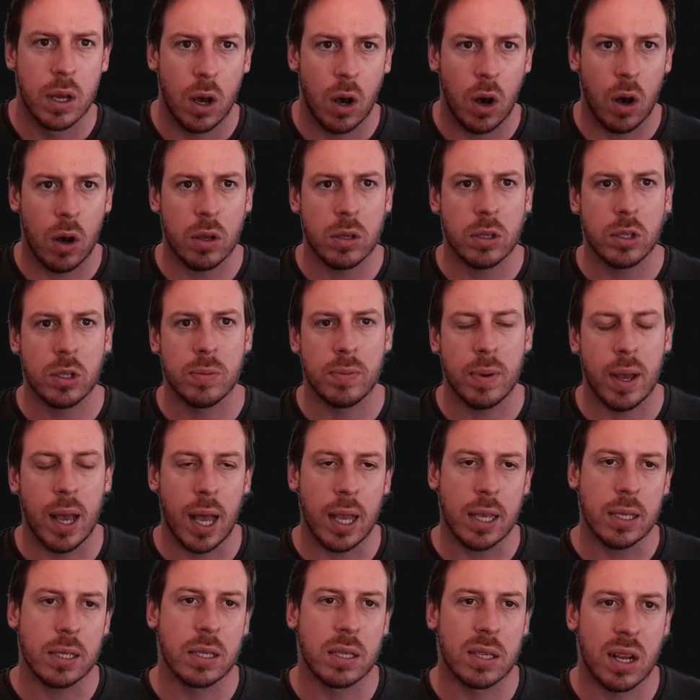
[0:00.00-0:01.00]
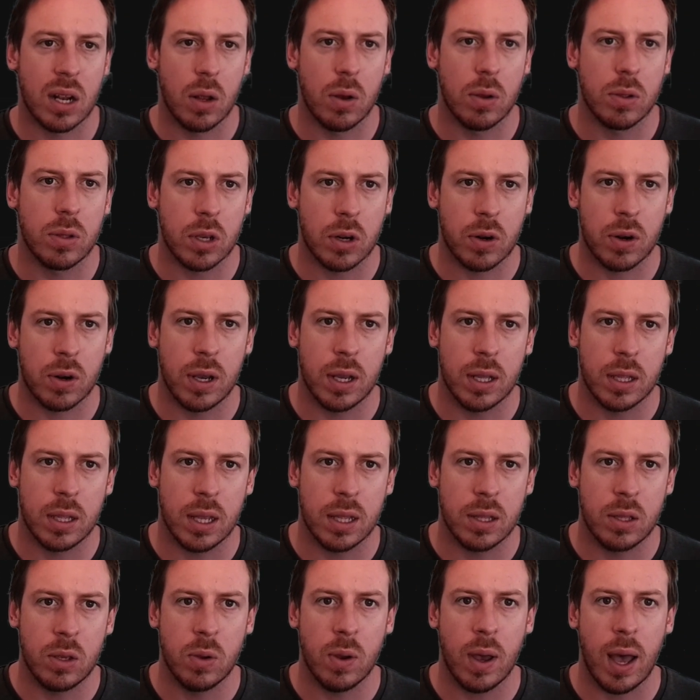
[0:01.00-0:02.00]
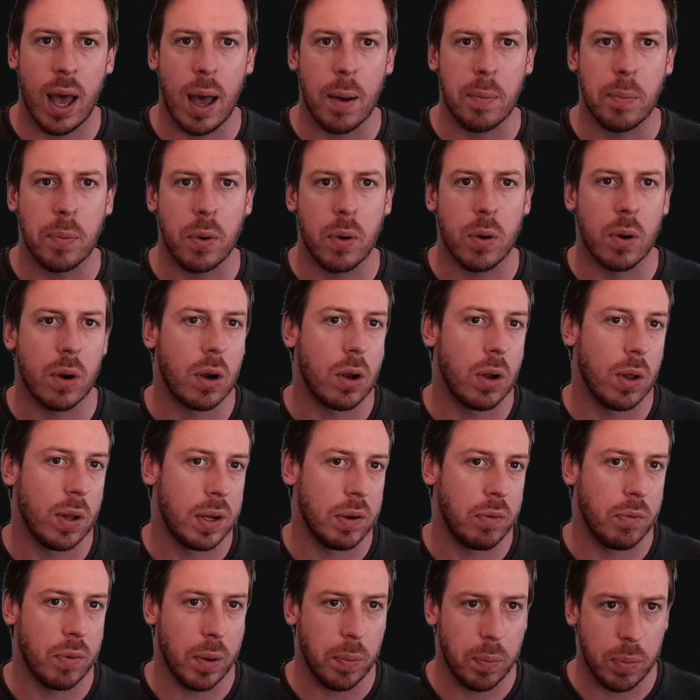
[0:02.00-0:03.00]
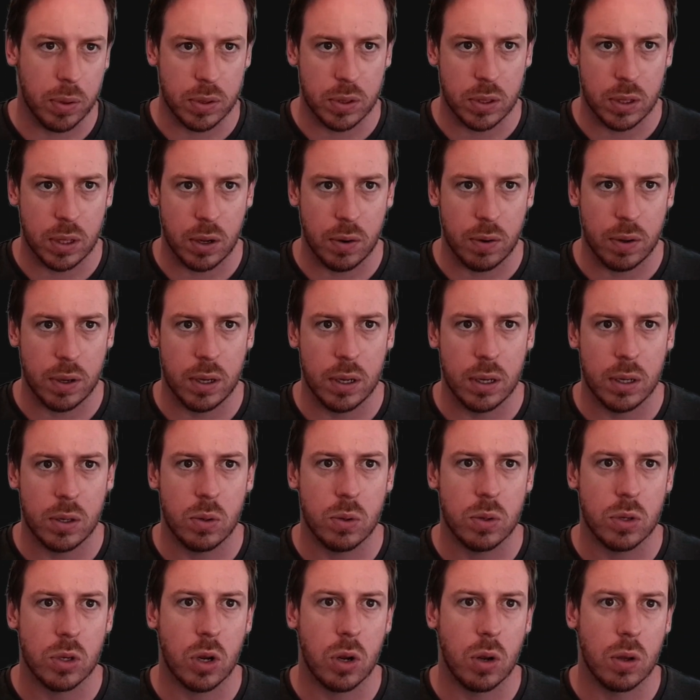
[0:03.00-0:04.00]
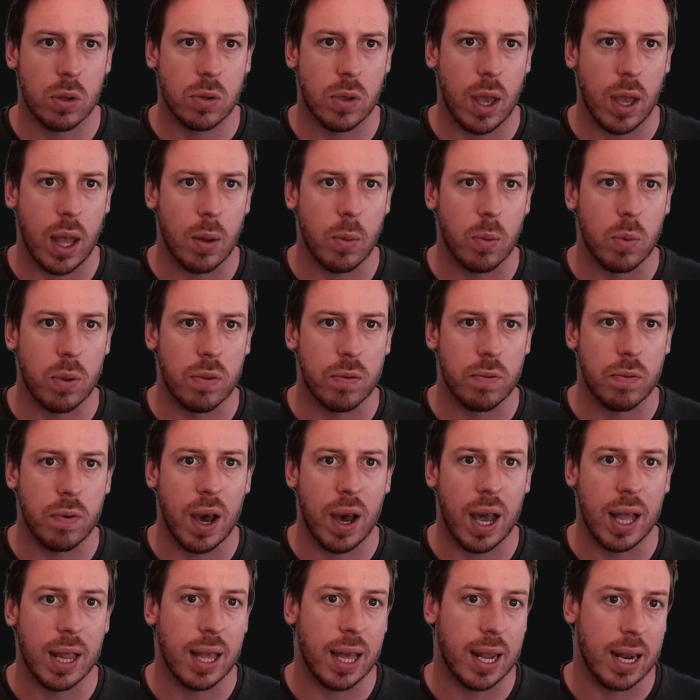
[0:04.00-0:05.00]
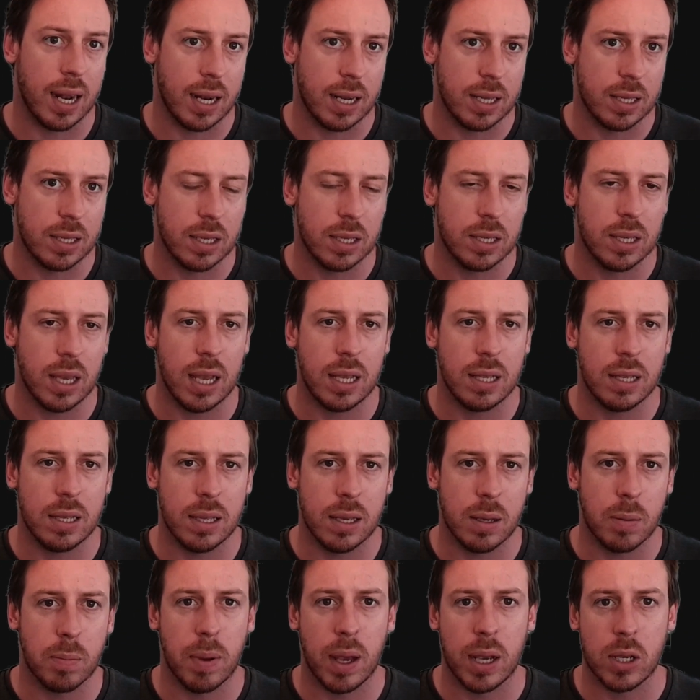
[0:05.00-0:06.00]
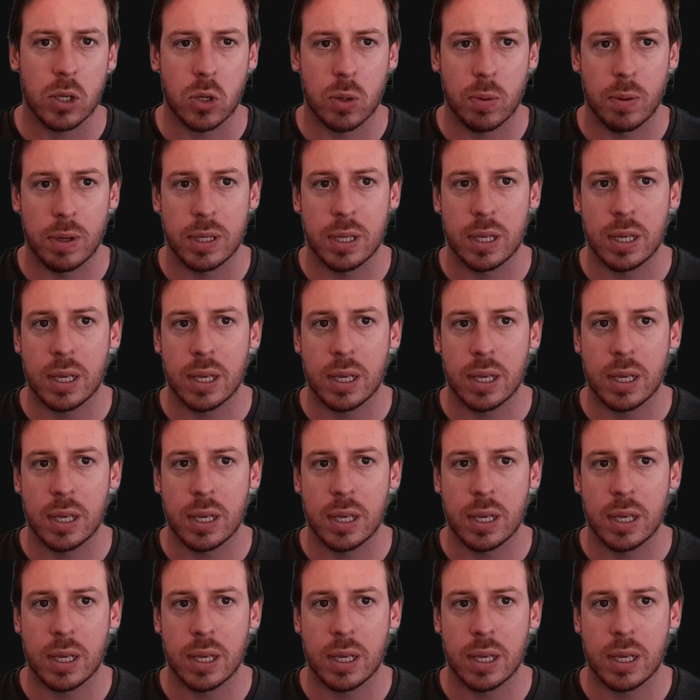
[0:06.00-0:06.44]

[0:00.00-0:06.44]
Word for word: Awesome. Ask Claude to create a new app or clone a repository. Use Claude to help with file analysis, editing, bash commands,